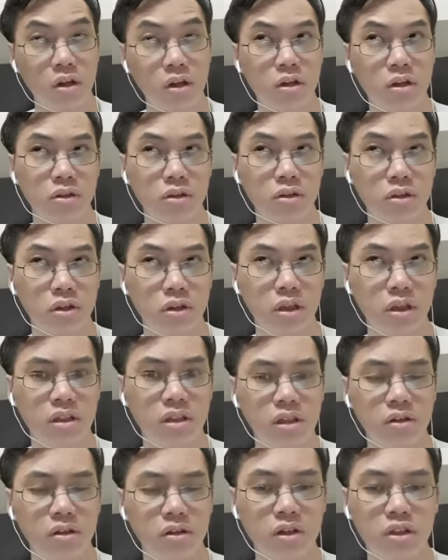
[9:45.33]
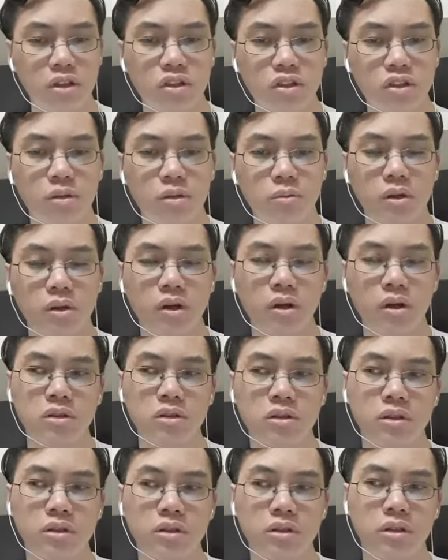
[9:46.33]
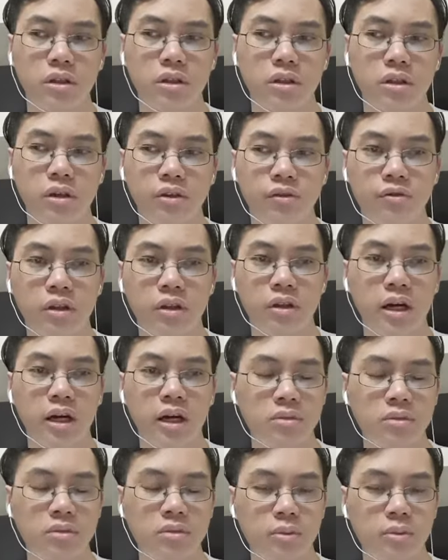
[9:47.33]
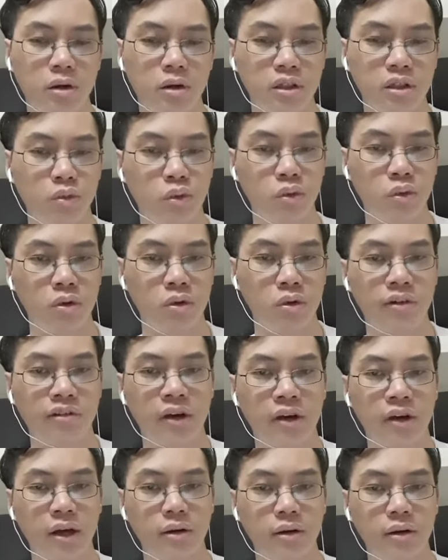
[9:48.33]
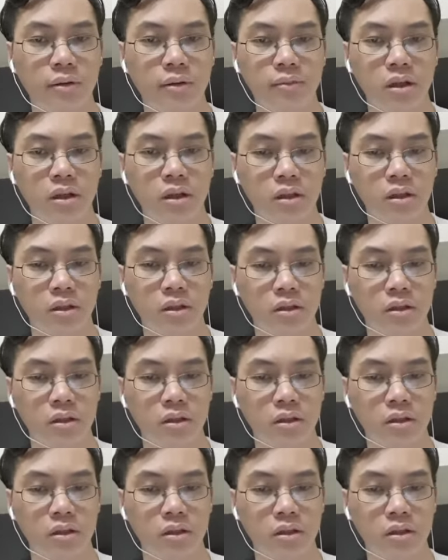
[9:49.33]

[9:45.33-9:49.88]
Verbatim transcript: So that's a little interesting because if there are some spells that would affect uh,